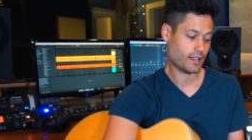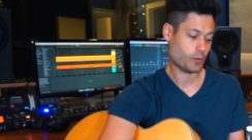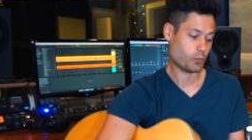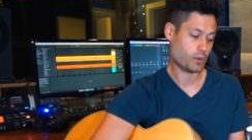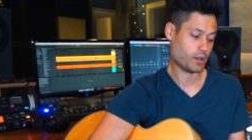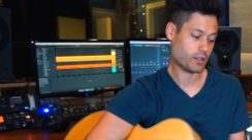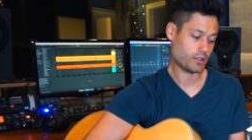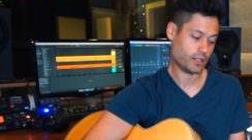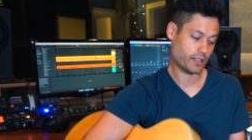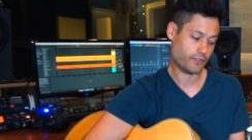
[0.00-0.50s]

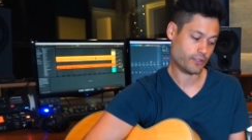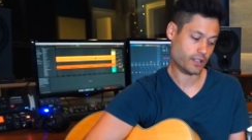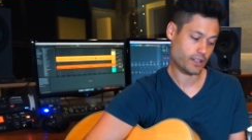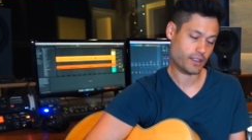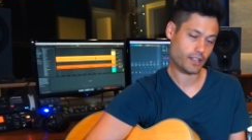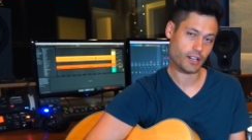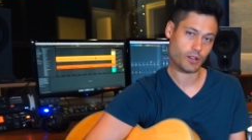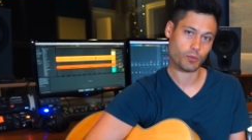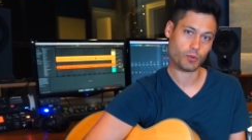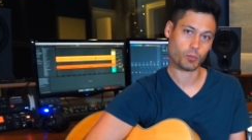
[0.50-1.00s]
We're leaving it
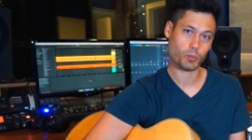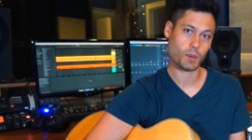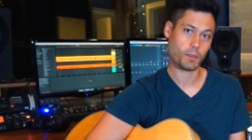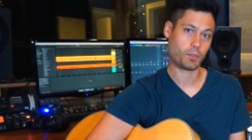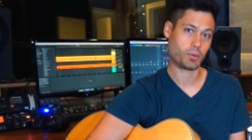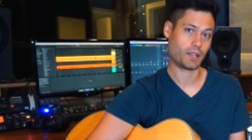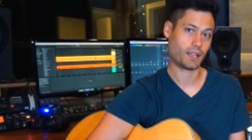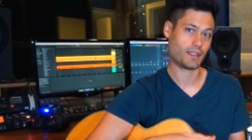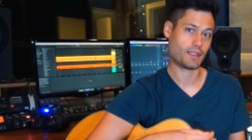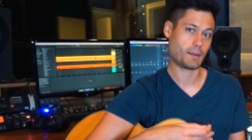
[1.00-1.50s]
there when we
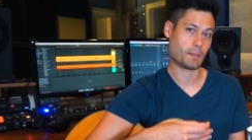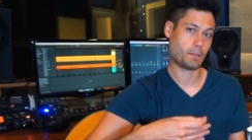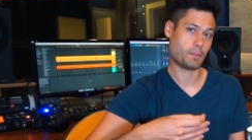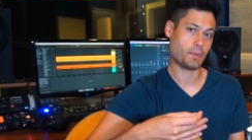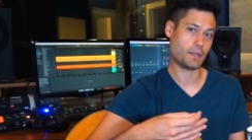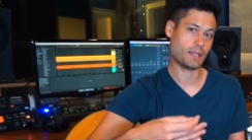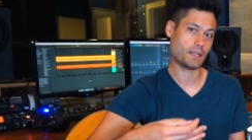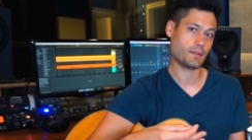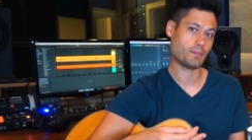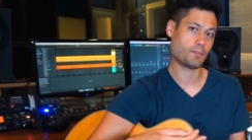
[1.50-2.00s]
play the
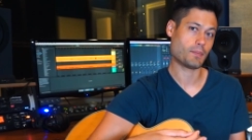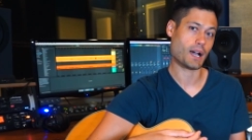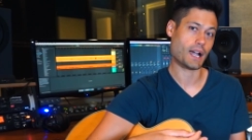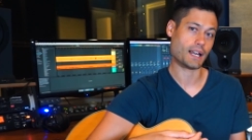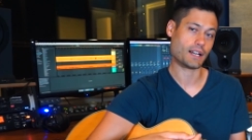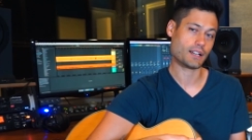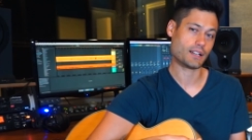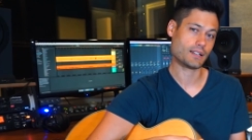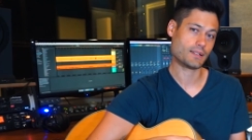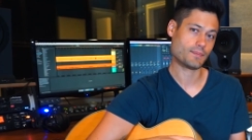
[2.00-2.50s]
B
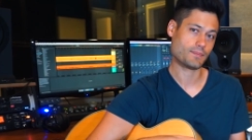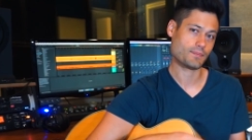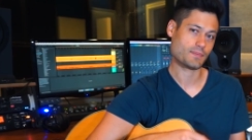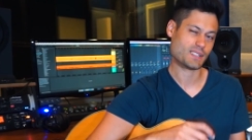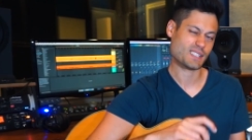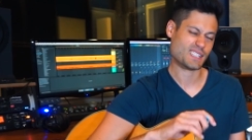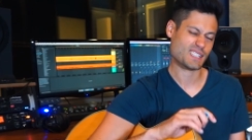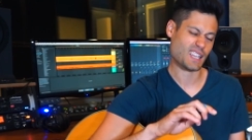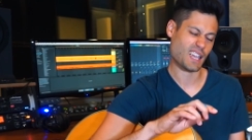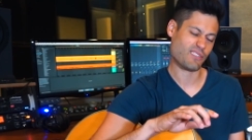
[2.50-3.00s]
minor
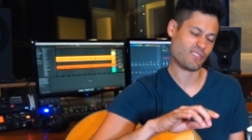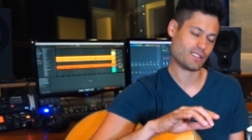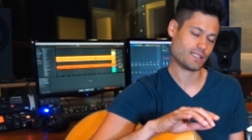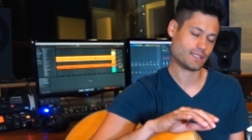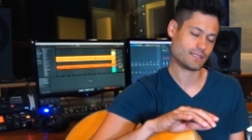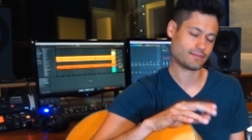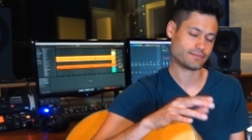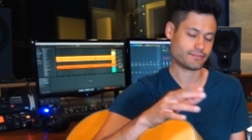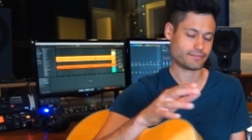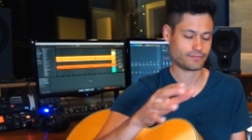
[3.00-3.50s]

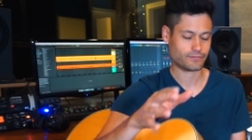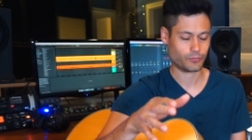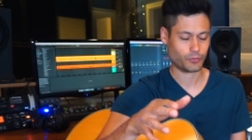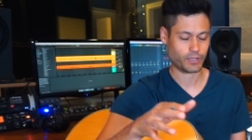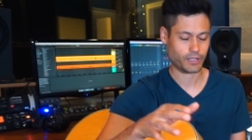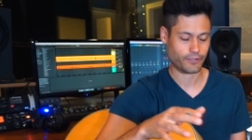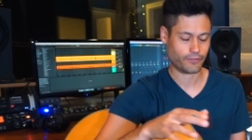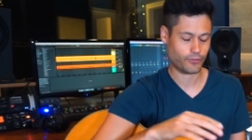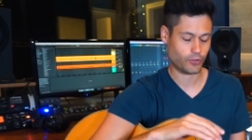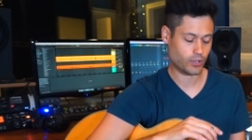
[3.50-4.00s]
7 with
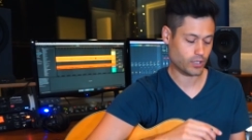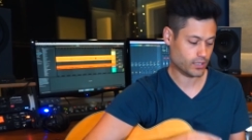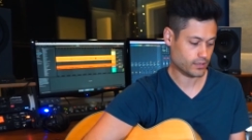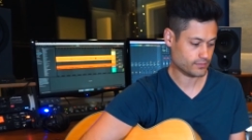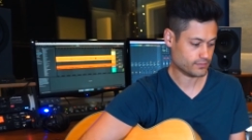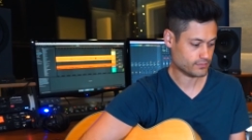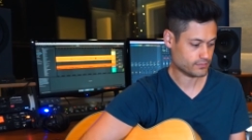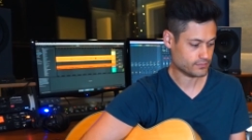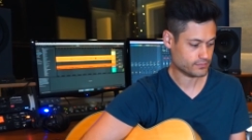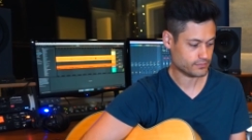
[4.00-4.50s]
a 4.
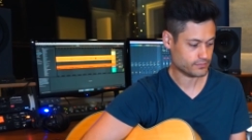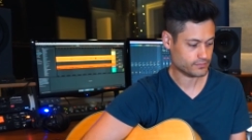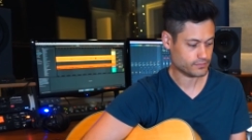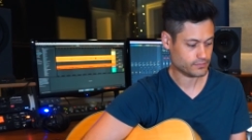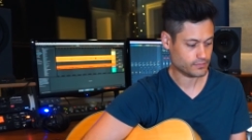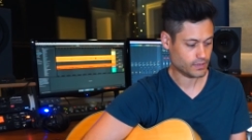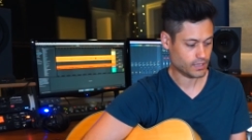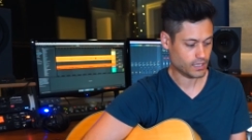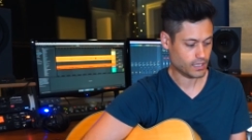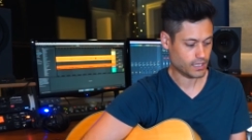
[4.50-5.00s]

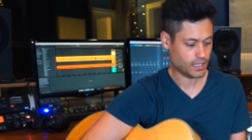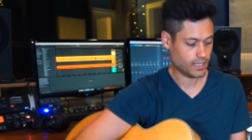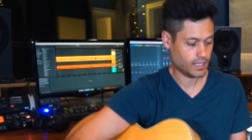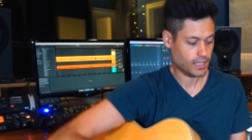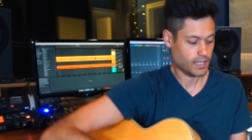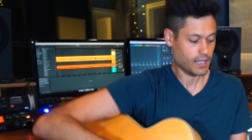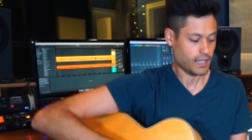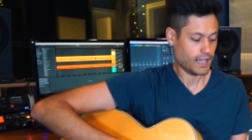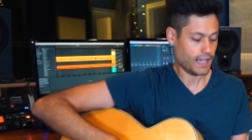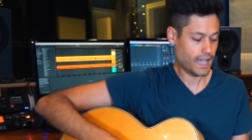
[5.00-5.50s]

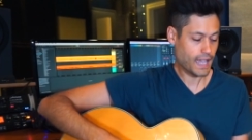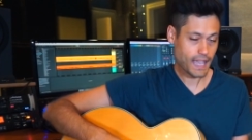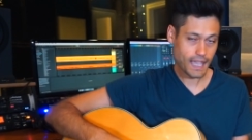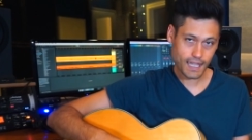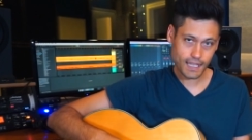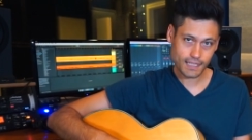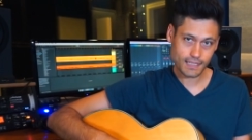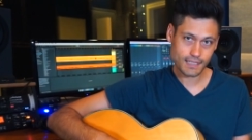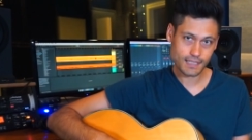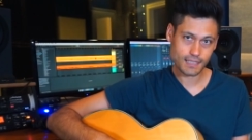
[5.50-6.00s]

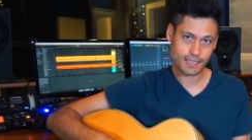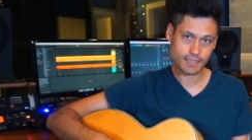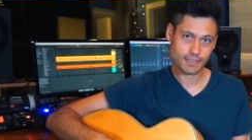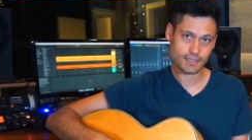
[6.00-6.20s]
And